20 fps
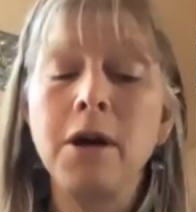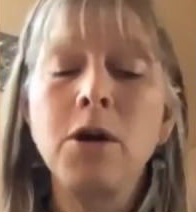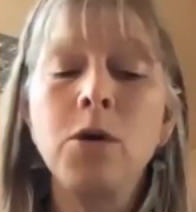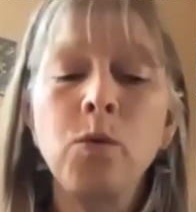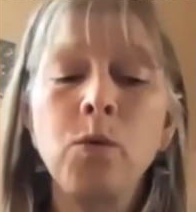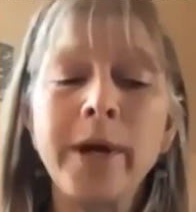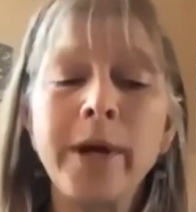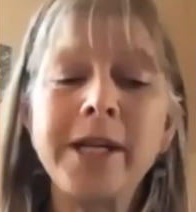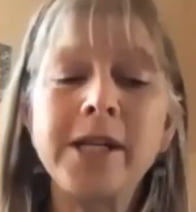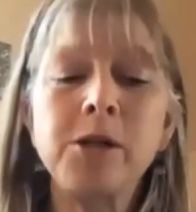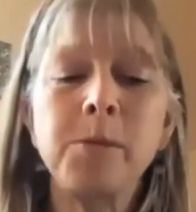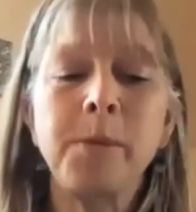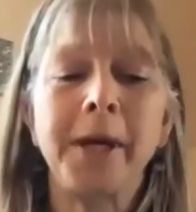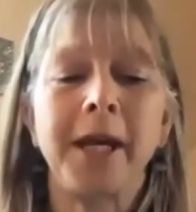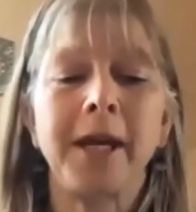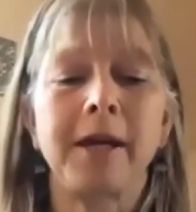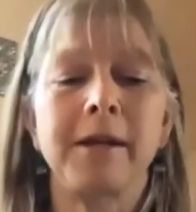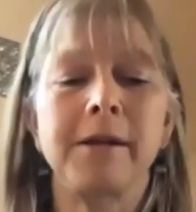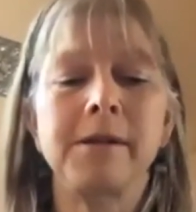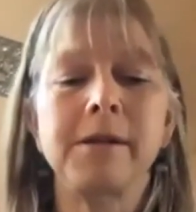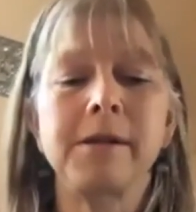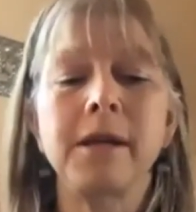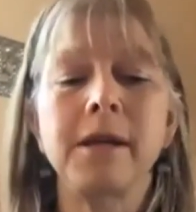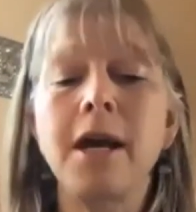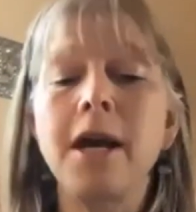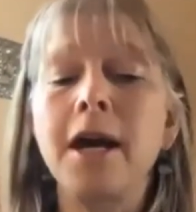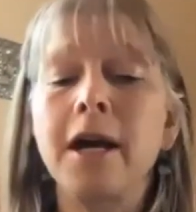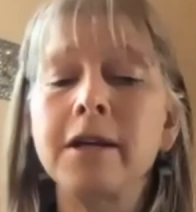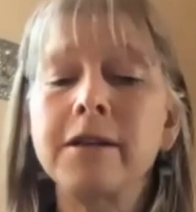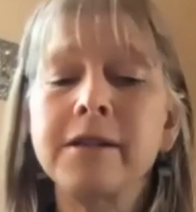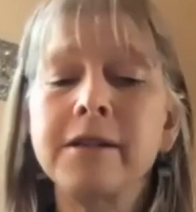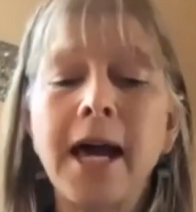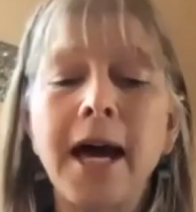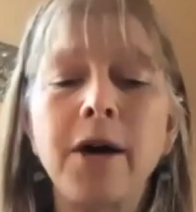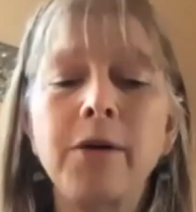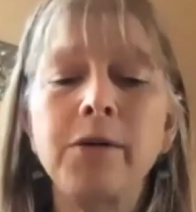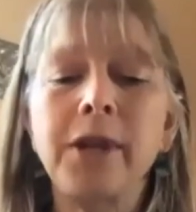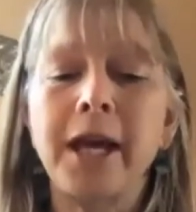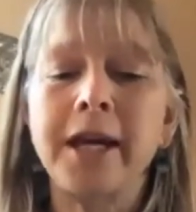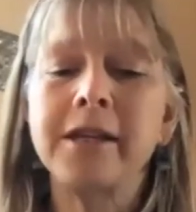wind begins, a
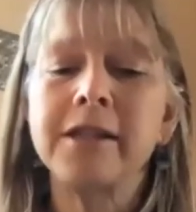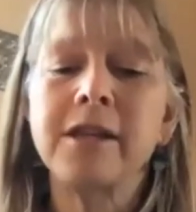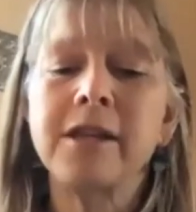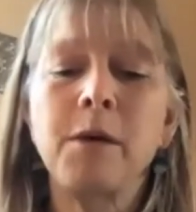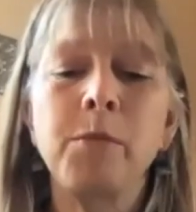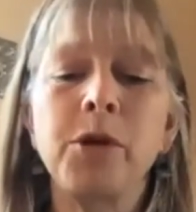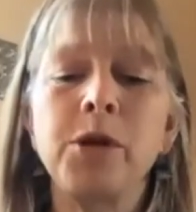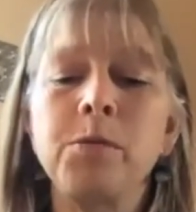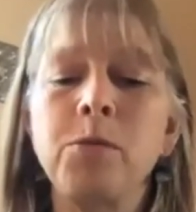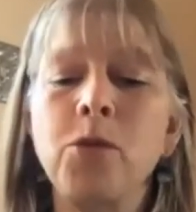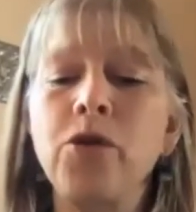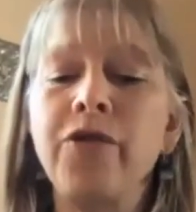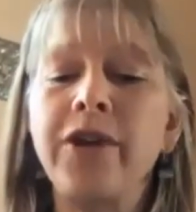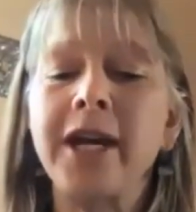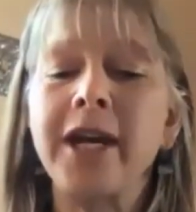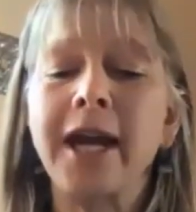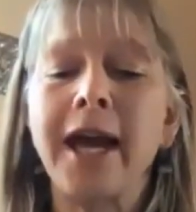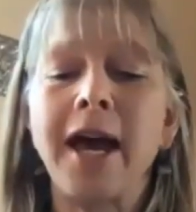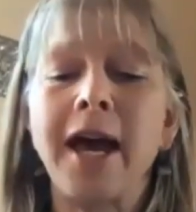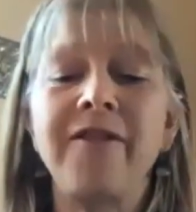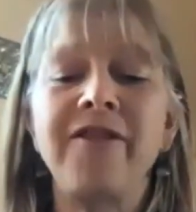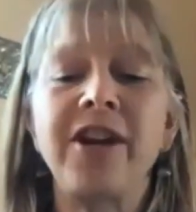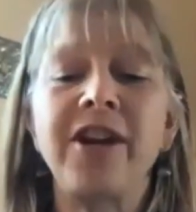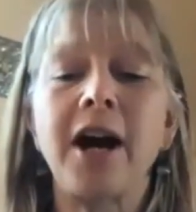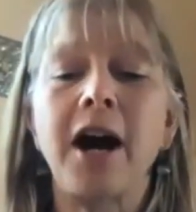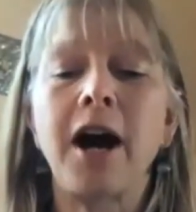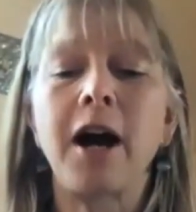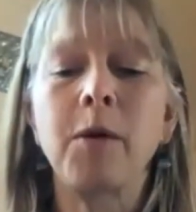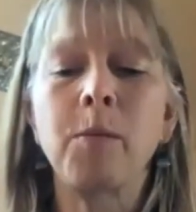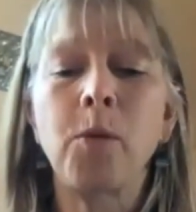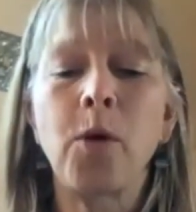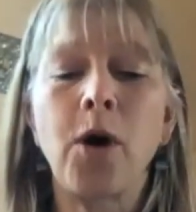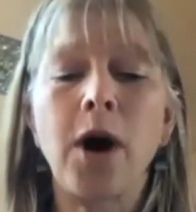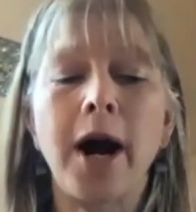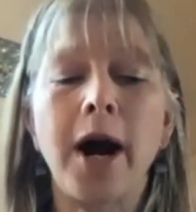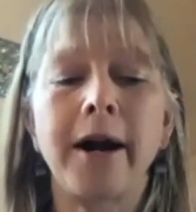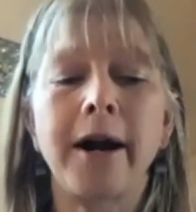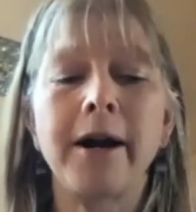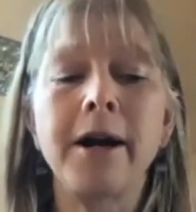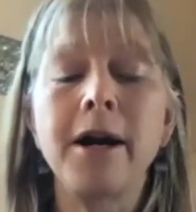sound like someone moving a heavy
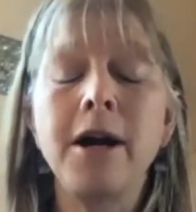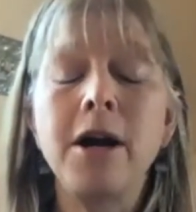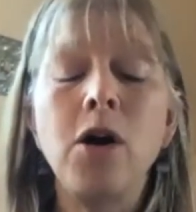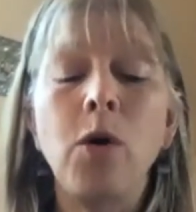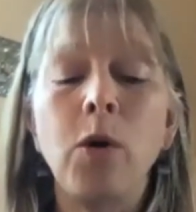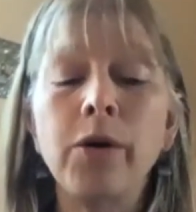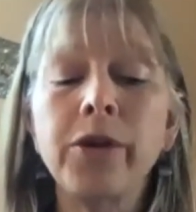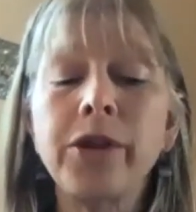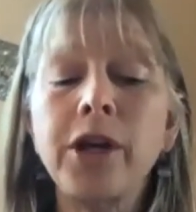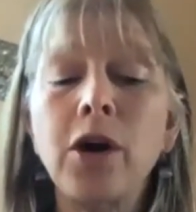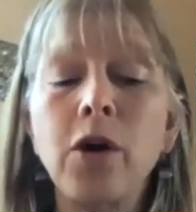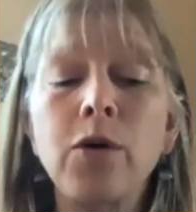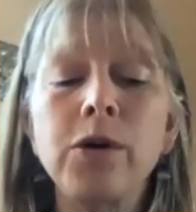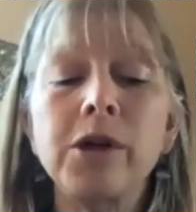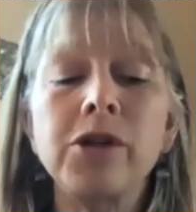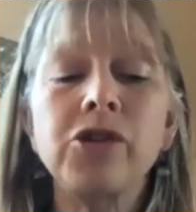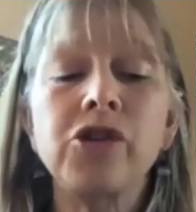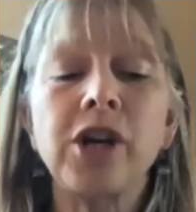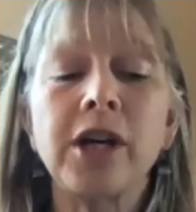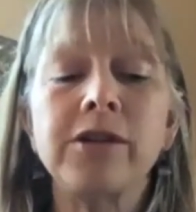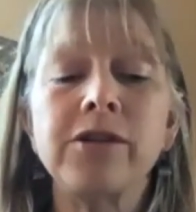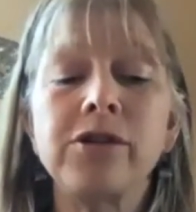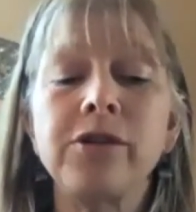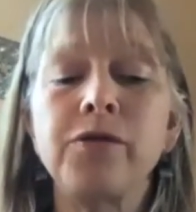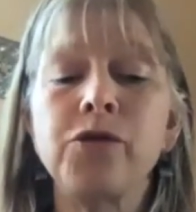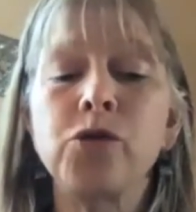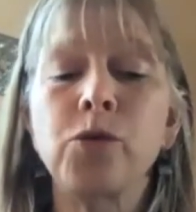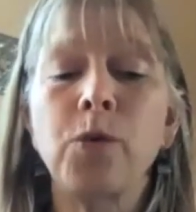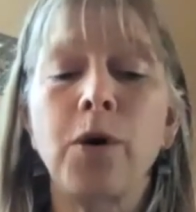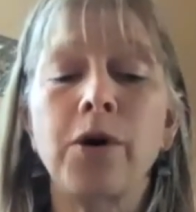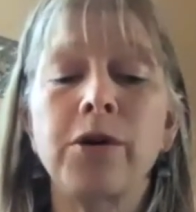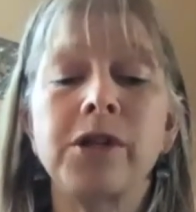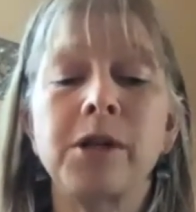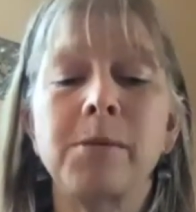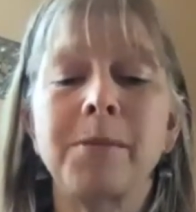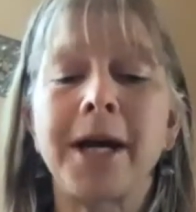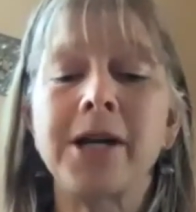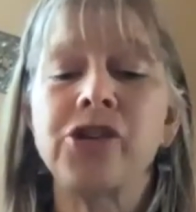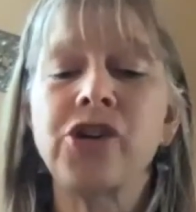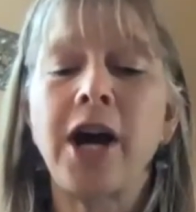armoire or the oak chest of drawers in
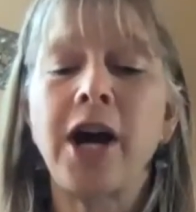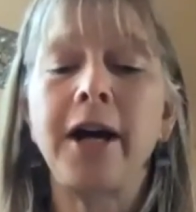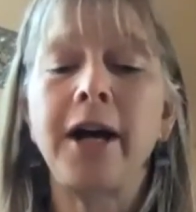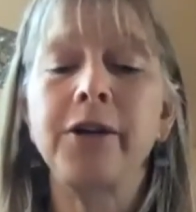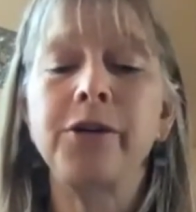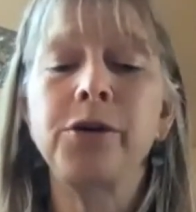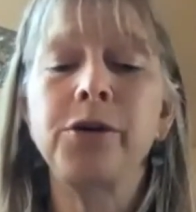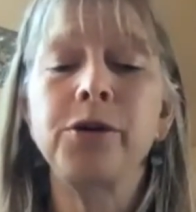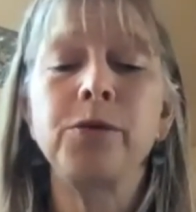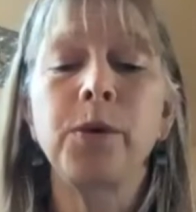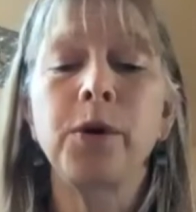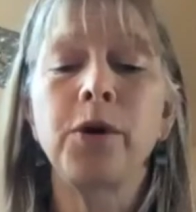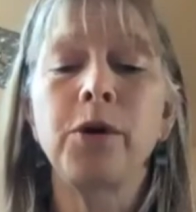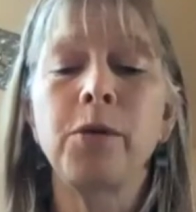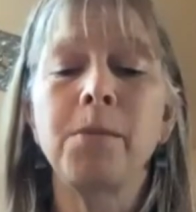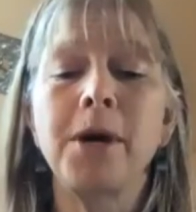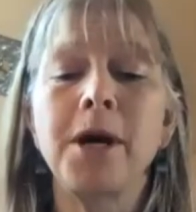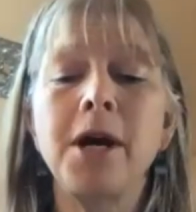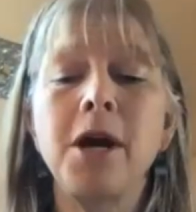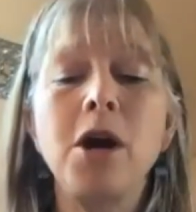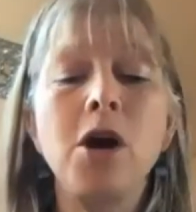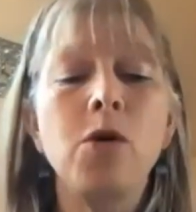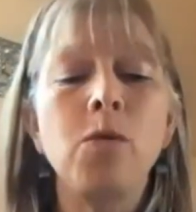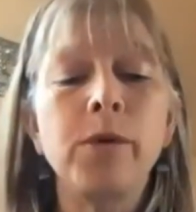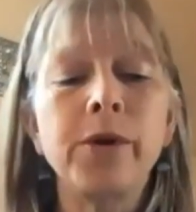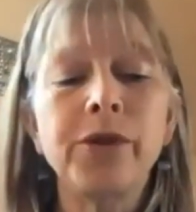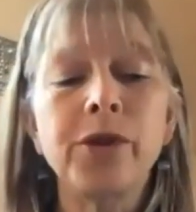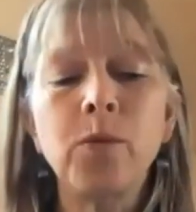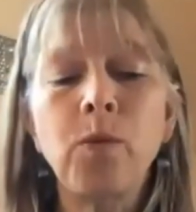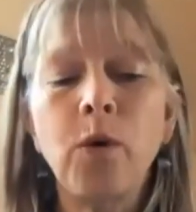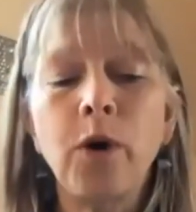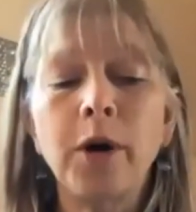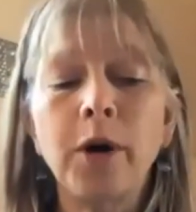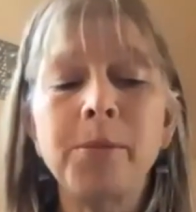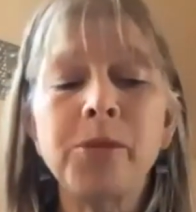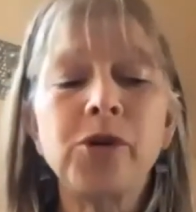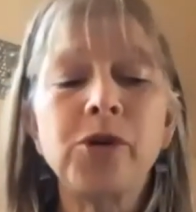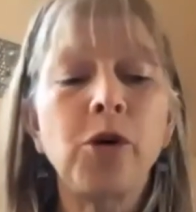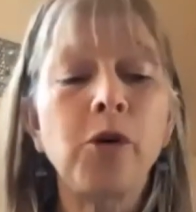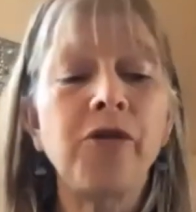my childhood room with the
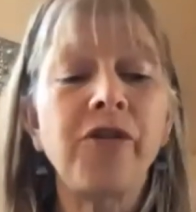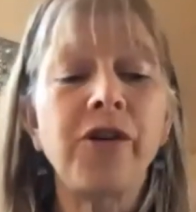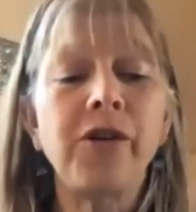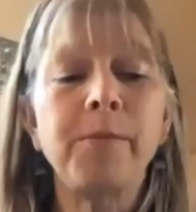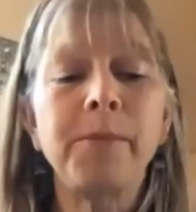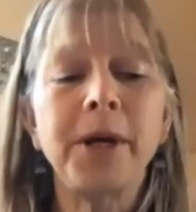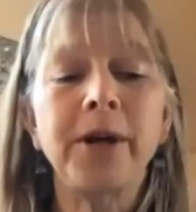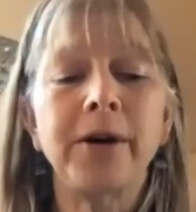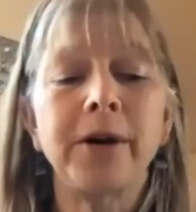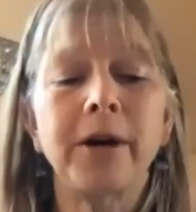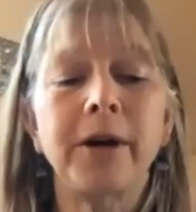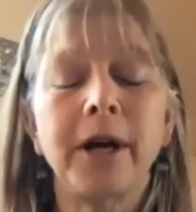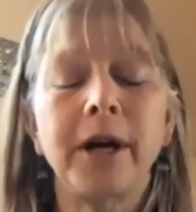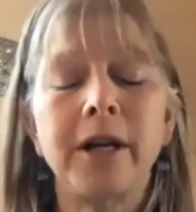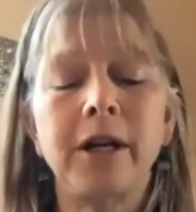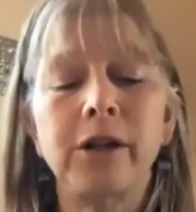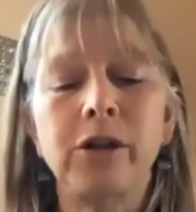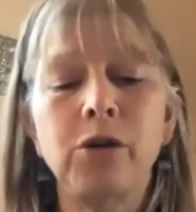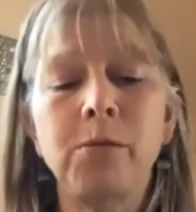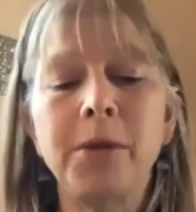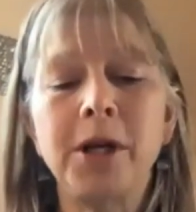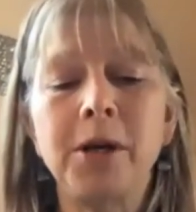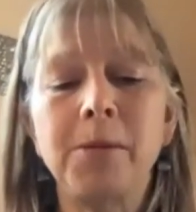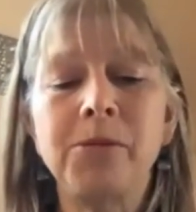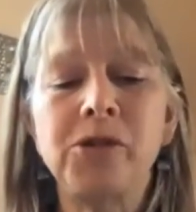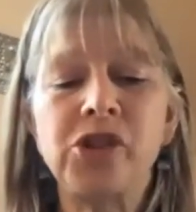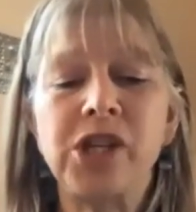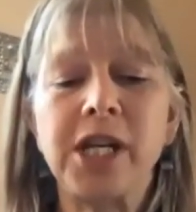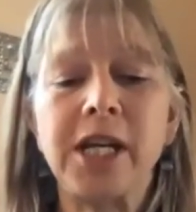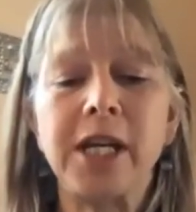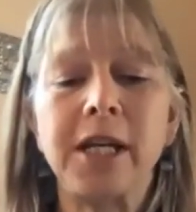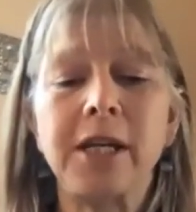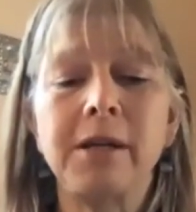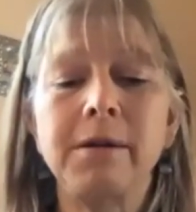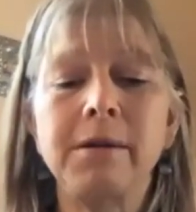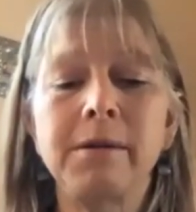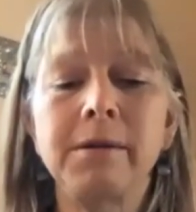warped oval mirror and aluminum sheen?